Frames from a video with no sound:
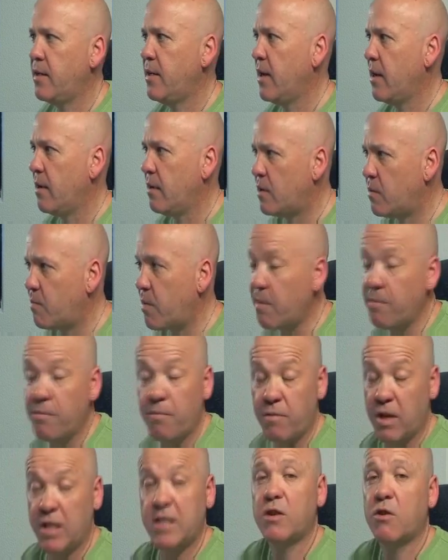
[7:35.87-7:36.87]
Yeah, it's been,
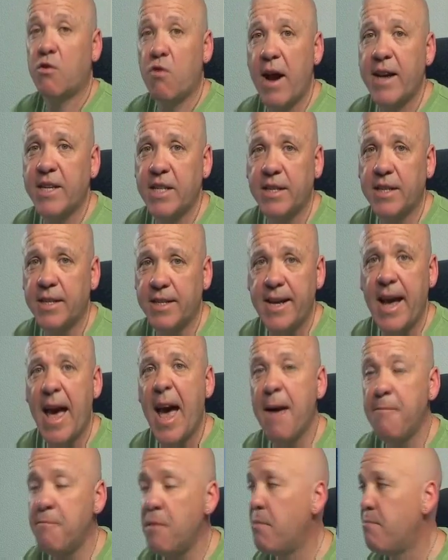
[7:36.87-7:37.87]
it's crashing the
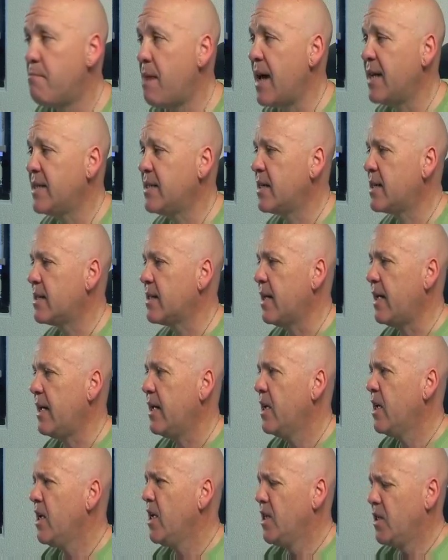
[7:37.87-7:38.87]
tab basically.
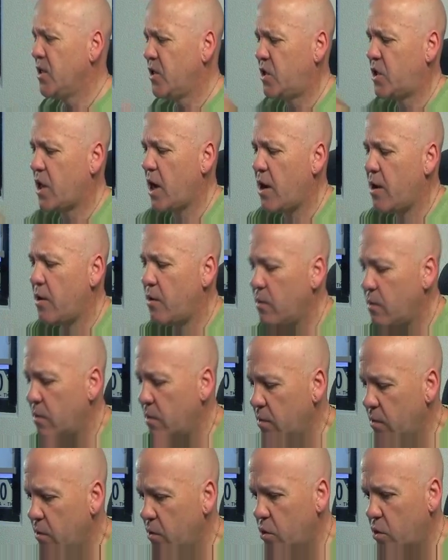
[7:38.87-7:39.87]
So
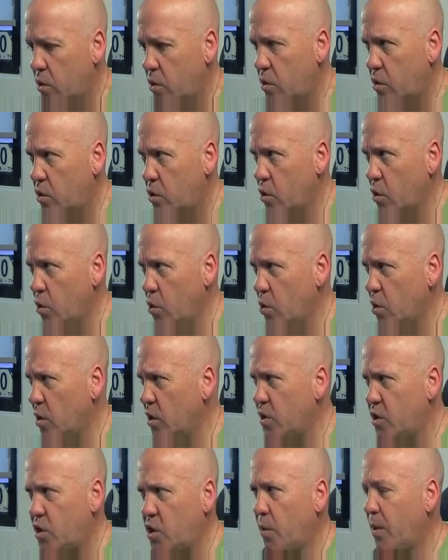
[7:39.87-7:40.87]

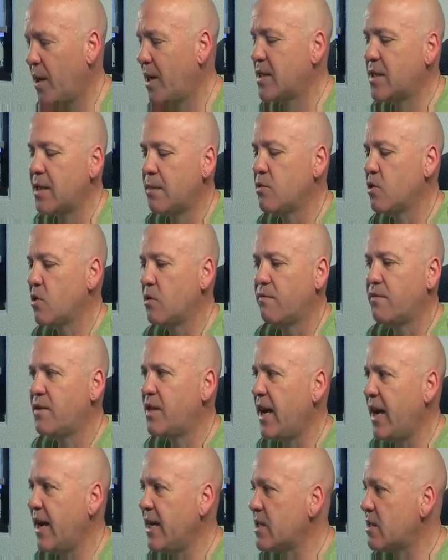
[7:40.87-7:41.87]
Google is doing some sort of
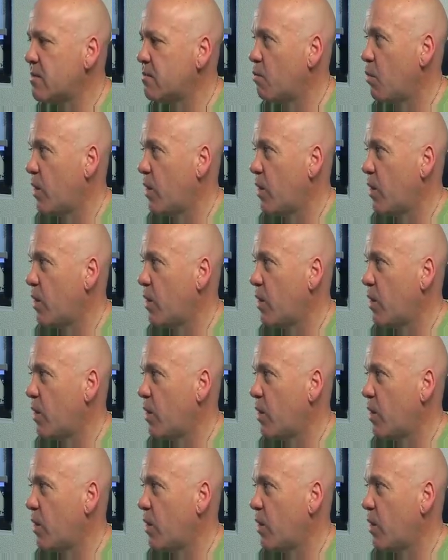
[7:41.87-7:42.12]
test.